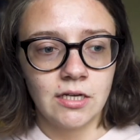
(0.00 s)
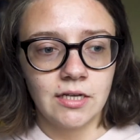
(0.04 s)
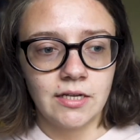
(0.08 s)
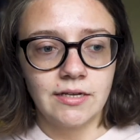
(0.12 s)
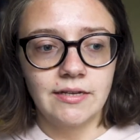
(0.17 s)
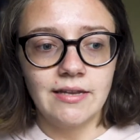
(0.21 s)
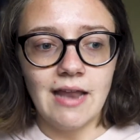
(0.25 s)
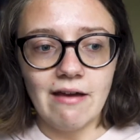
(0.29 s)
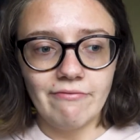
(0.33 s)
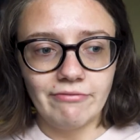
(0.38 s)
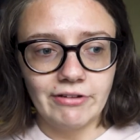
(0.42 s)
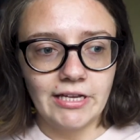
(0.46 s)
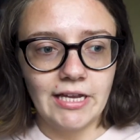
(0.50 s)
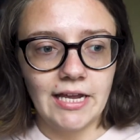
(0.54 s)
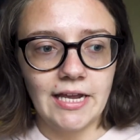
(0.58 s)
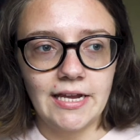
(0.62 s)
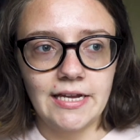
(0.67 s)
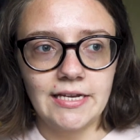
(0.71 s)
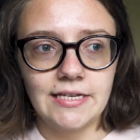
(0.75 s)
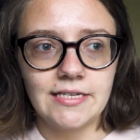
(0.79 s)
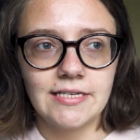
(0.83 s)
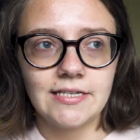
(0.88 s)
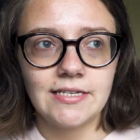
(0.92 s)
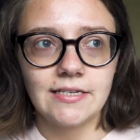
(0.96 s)

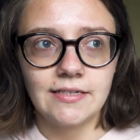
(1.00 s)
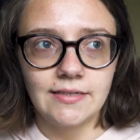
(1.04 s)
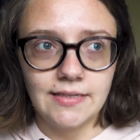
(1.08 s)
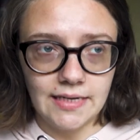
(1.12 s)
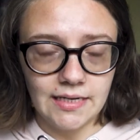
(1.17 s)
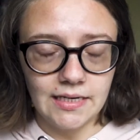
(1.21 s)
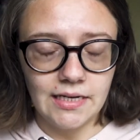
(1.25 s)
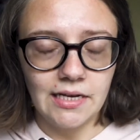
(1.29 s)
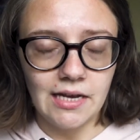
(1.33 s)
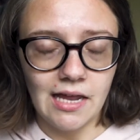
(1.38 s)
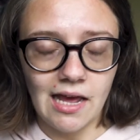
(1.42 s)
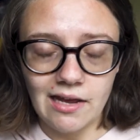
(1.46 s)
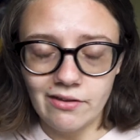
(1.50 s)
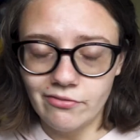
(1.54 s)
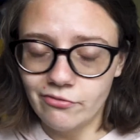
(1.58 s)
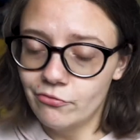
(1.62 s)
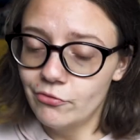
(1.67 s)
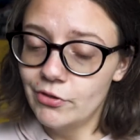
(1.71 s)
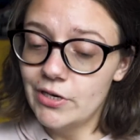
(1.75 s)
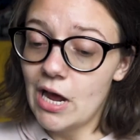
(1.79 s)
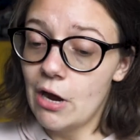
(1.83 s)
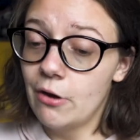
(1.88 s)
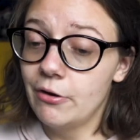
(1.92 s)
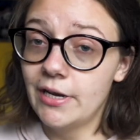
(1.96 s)
navigate daily life
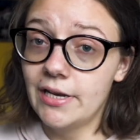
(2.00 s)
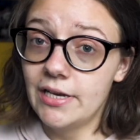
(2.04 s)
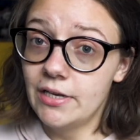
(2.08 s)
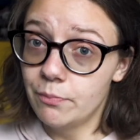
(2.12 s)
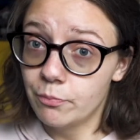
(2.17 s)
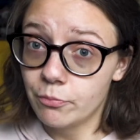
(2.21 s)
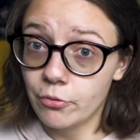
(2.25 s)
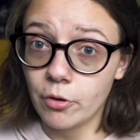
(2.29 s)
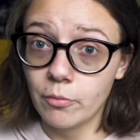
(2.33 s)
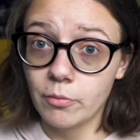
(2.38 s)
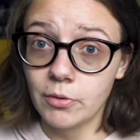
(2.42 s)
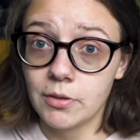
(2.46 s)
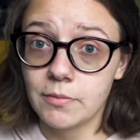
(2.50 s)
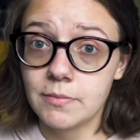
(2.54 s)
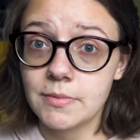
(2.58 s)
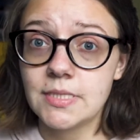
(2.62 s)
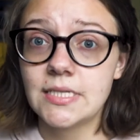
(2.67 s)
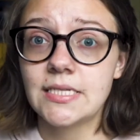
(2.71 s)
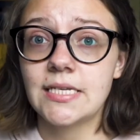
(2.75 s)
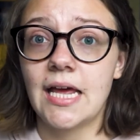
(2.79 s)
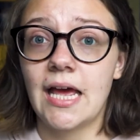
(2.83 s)
without any problems.